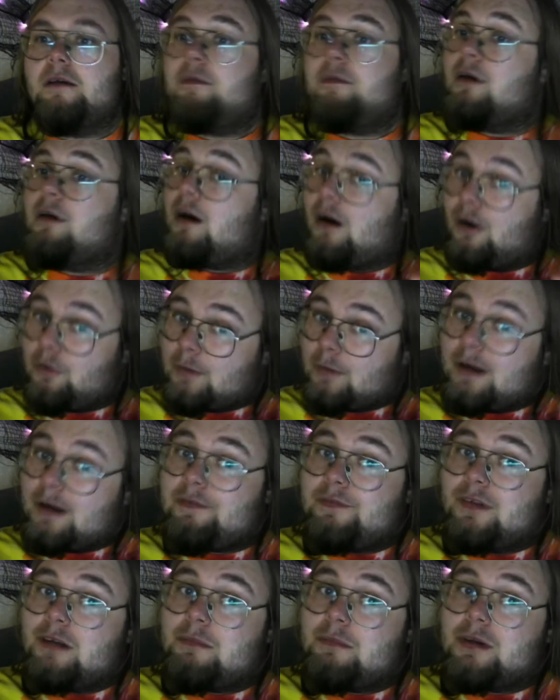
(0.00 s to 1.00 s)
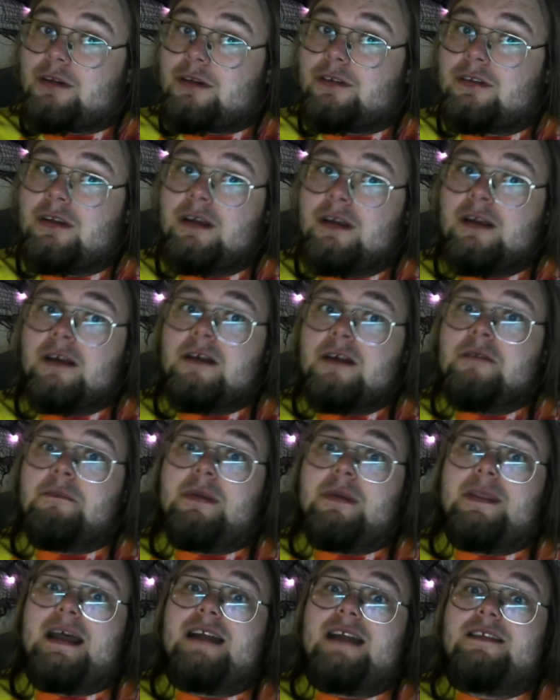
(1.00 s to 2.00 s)
All rough numbers,
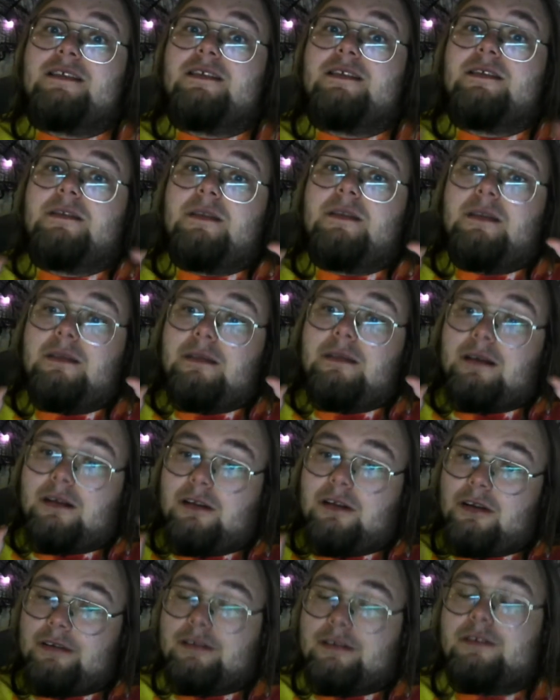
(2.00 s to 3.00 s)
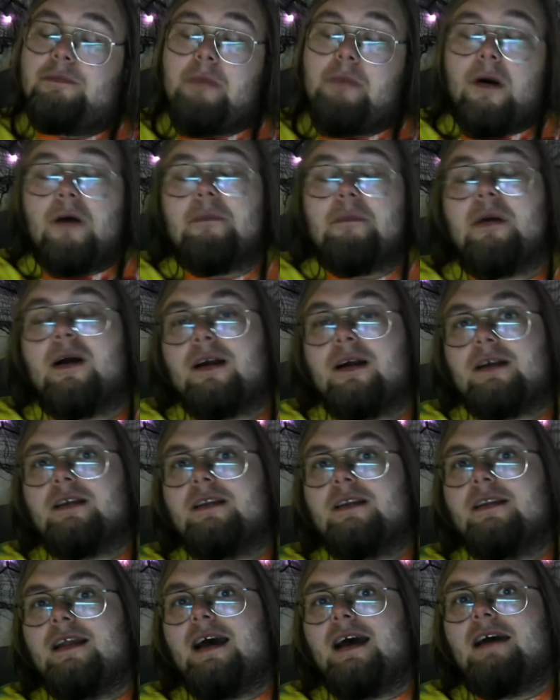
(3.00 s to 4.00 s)
but that's the closest ballpark
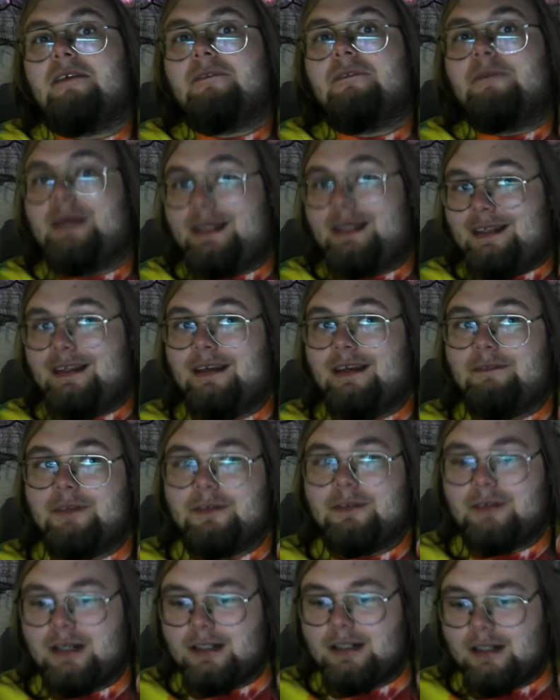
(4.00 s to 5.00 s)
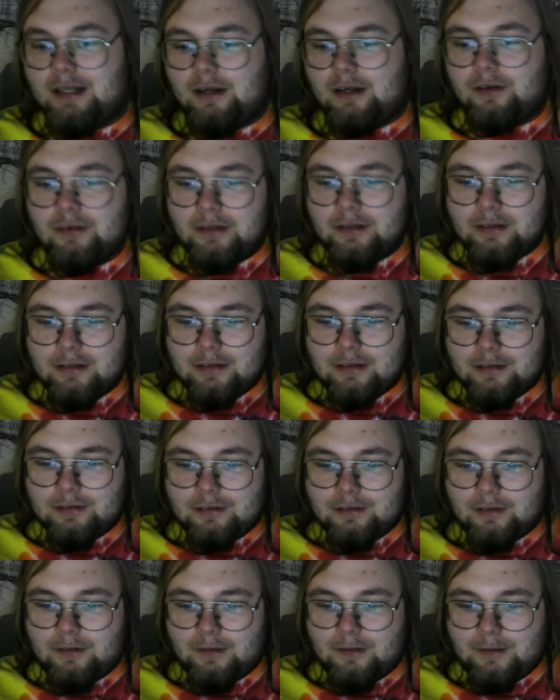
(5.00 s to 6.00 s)
that we can give you right now.
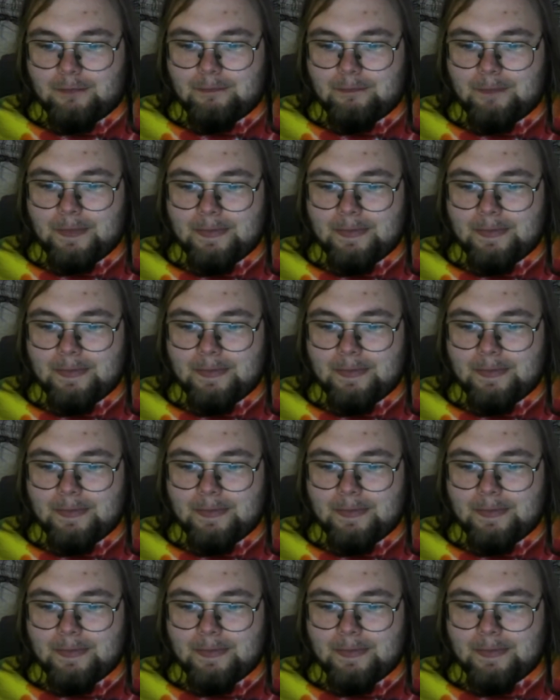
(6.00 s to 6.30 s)
So